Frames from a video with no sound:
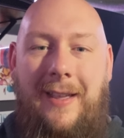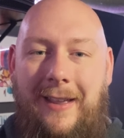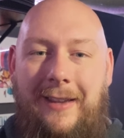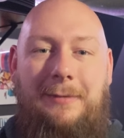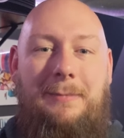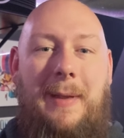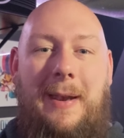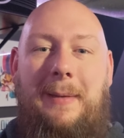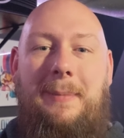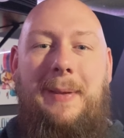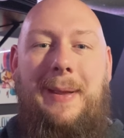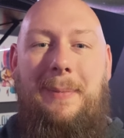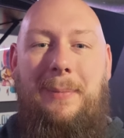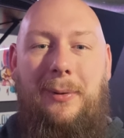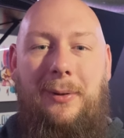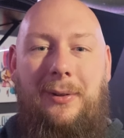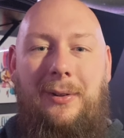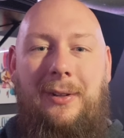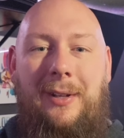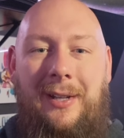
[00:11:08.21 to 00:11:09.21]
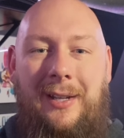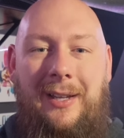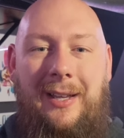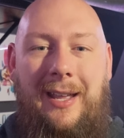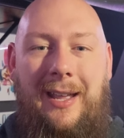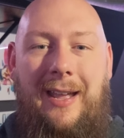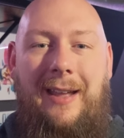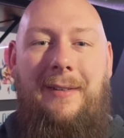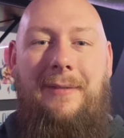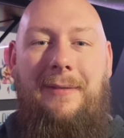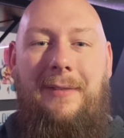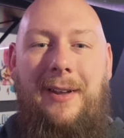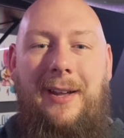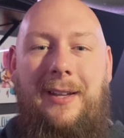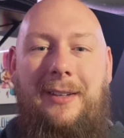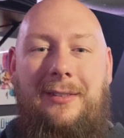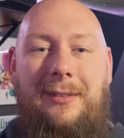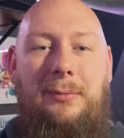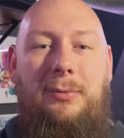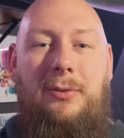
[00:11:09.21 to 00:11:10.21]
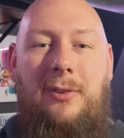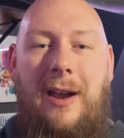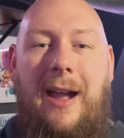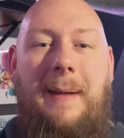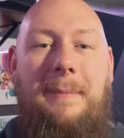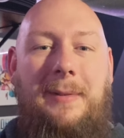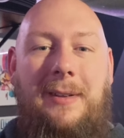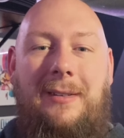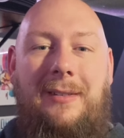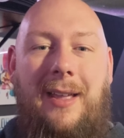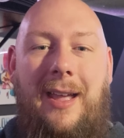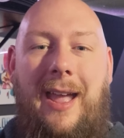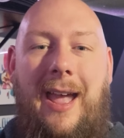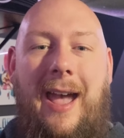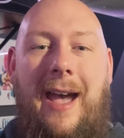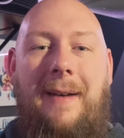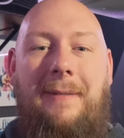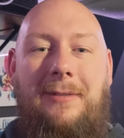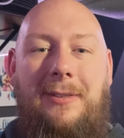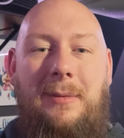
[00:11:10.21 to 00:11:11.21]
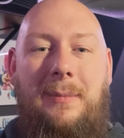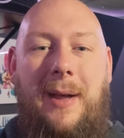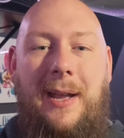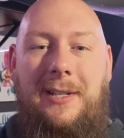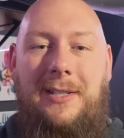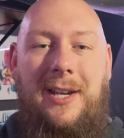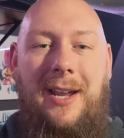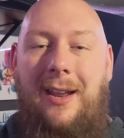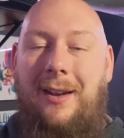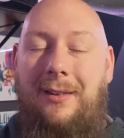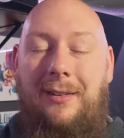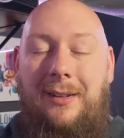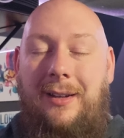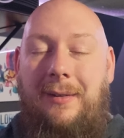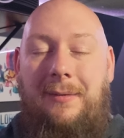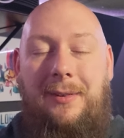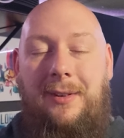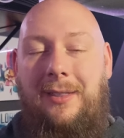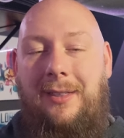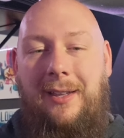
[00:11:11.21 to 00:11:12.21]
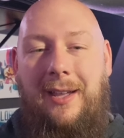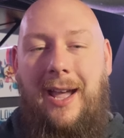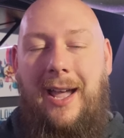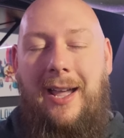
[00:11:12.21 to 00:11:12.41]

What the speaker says: as many people have subscribed as they have to my channel and everything.